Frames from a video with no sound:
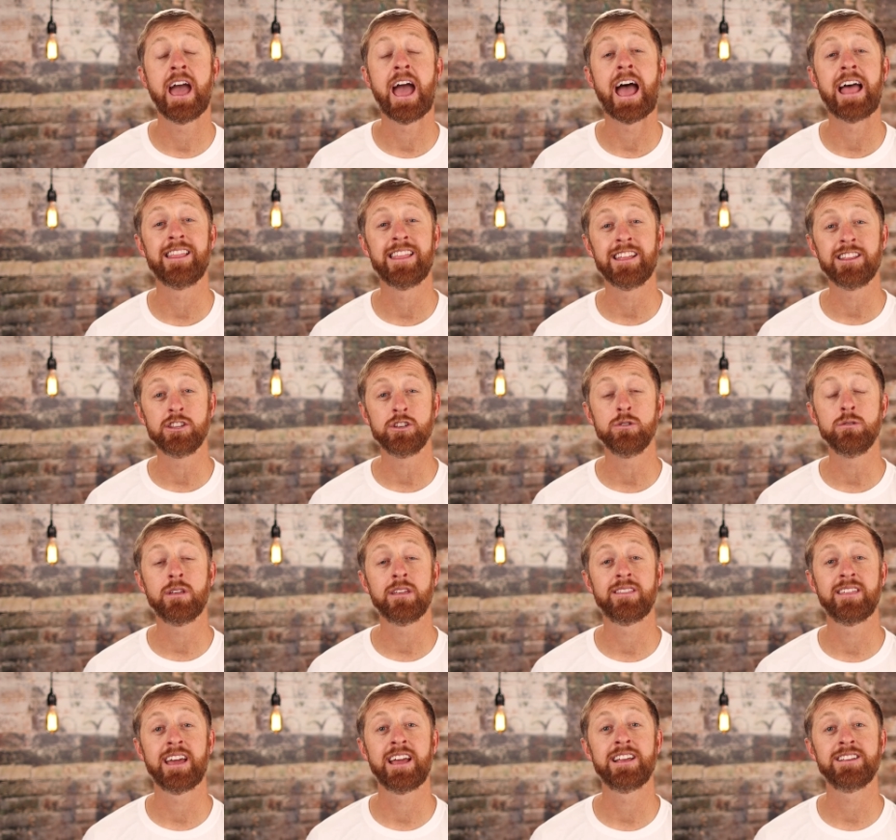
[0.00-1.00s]
and then do
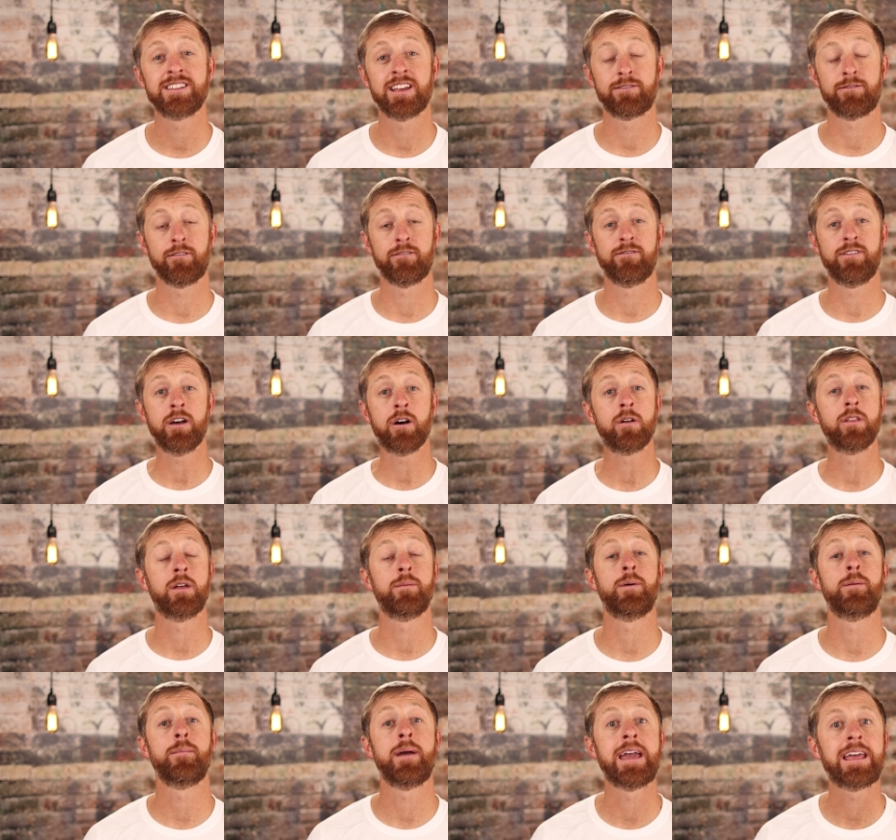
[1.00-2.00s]
the things that fulfill
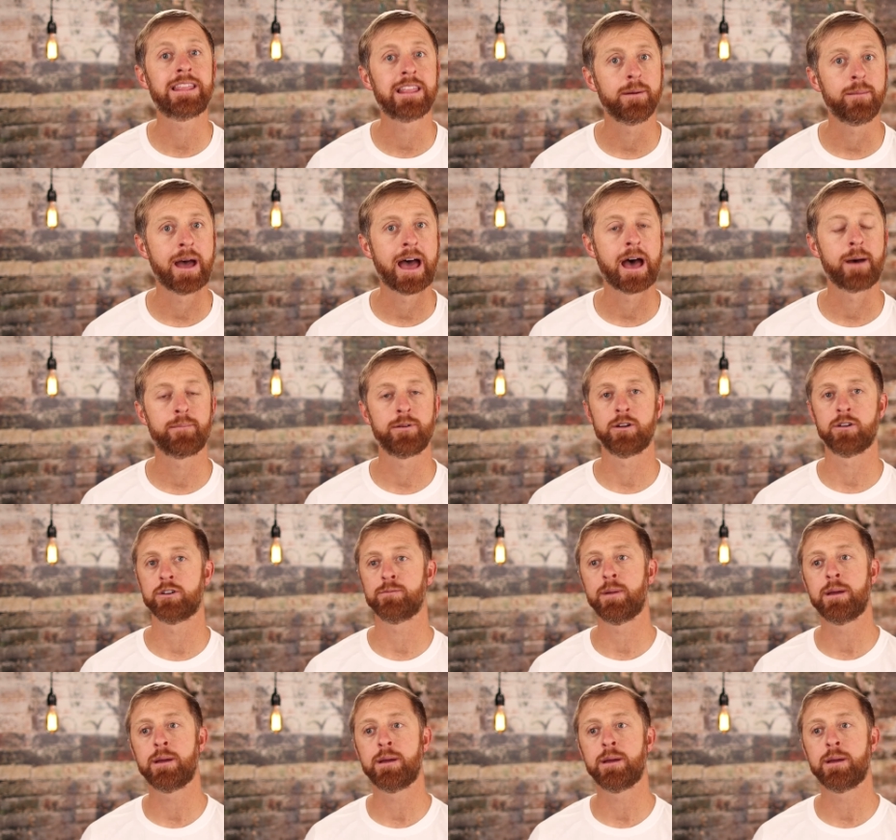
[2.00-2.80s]
them and make them happier,